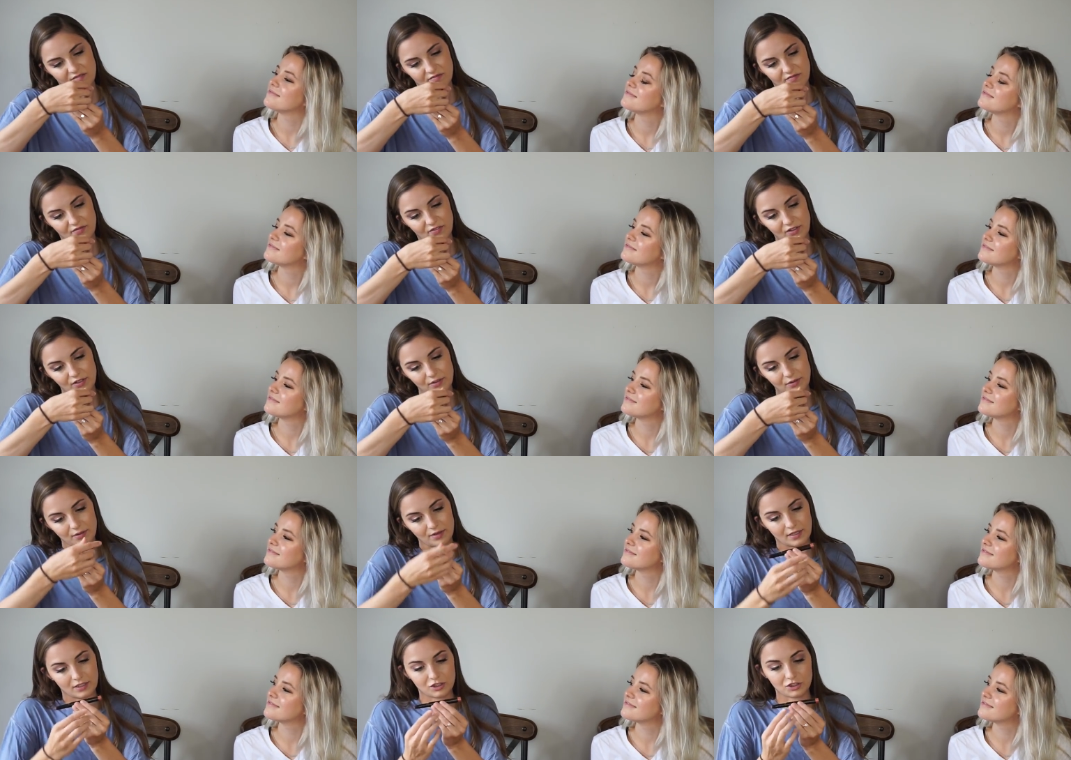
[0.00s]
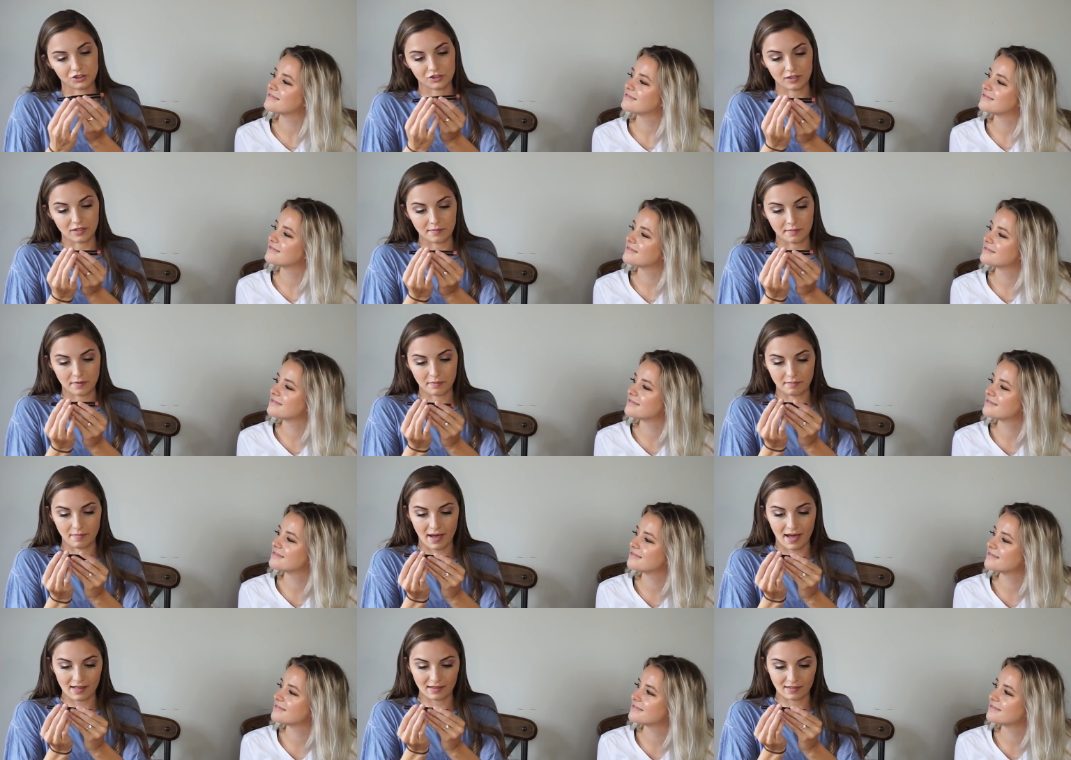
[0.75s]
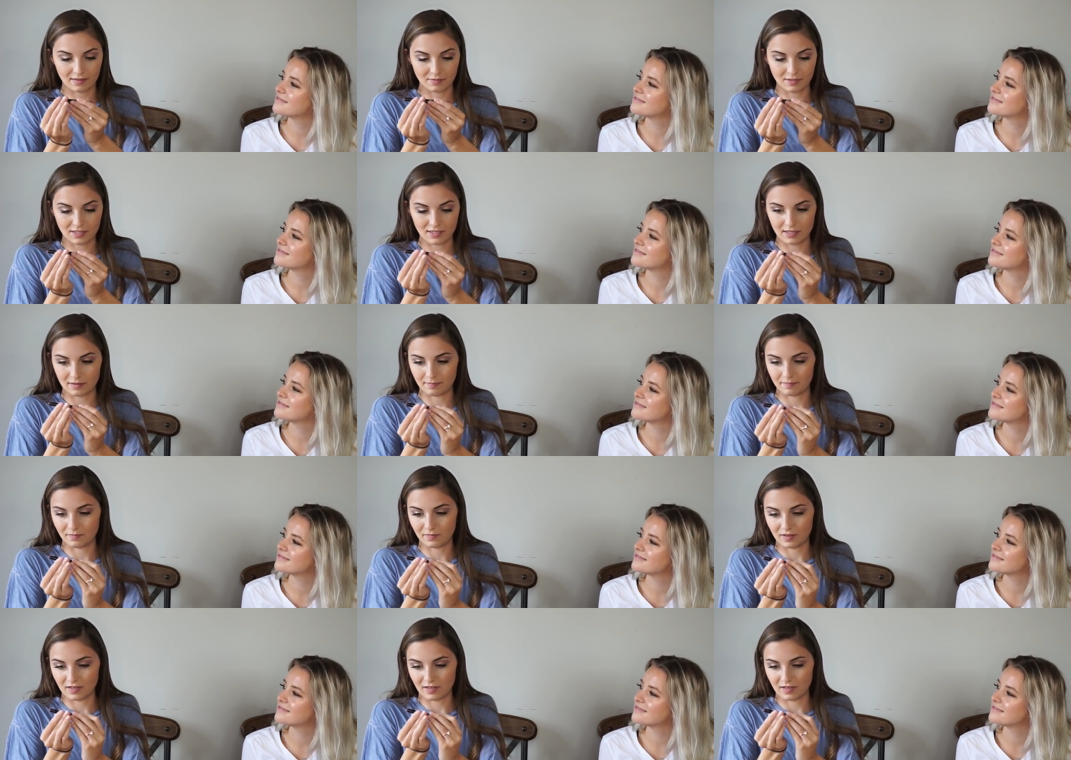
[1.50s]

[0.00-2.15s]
Speaker 1: Velour Extreme Matte Lipstick,